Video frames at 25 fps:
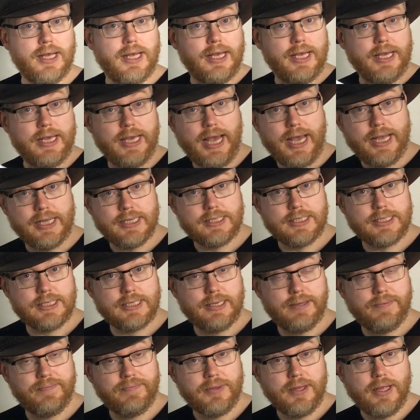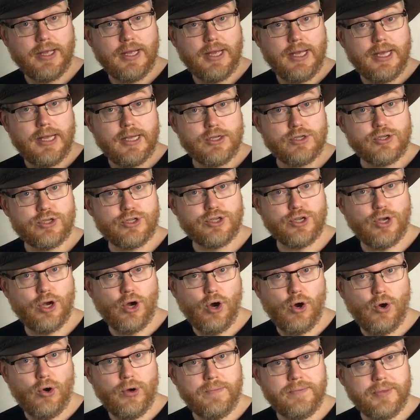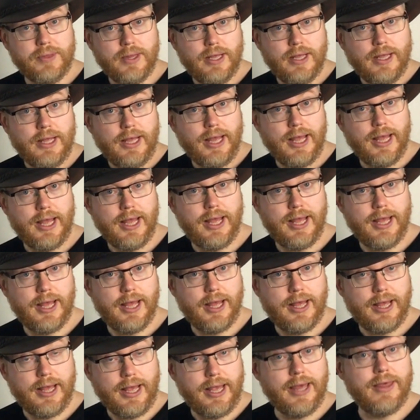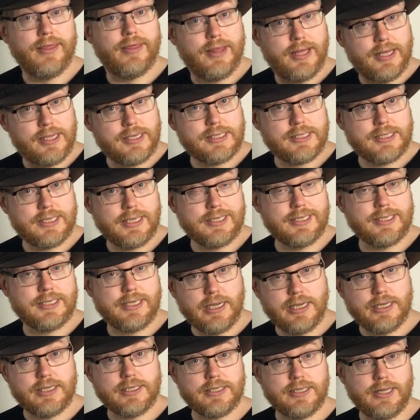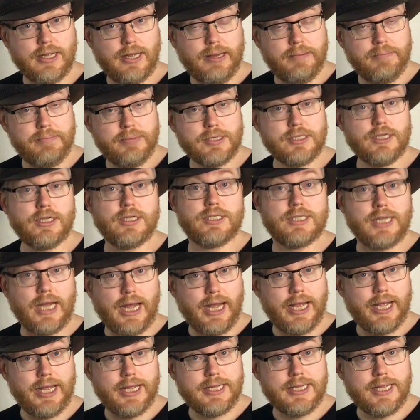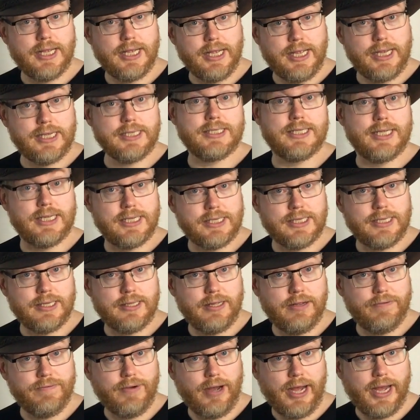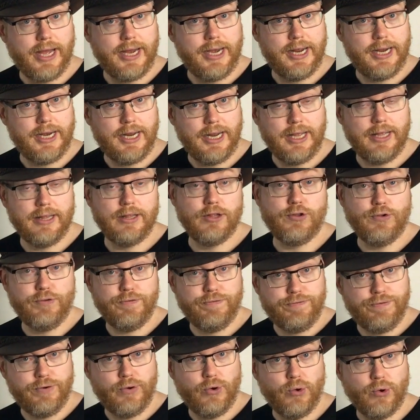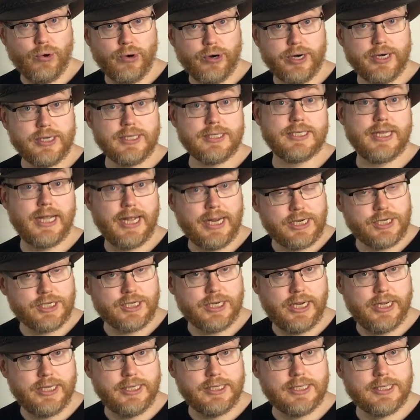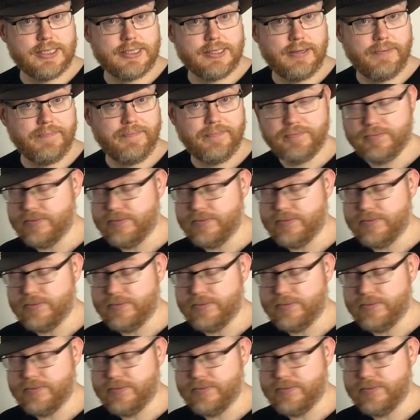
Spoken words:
Yes, so in this system, society is divided into four sections.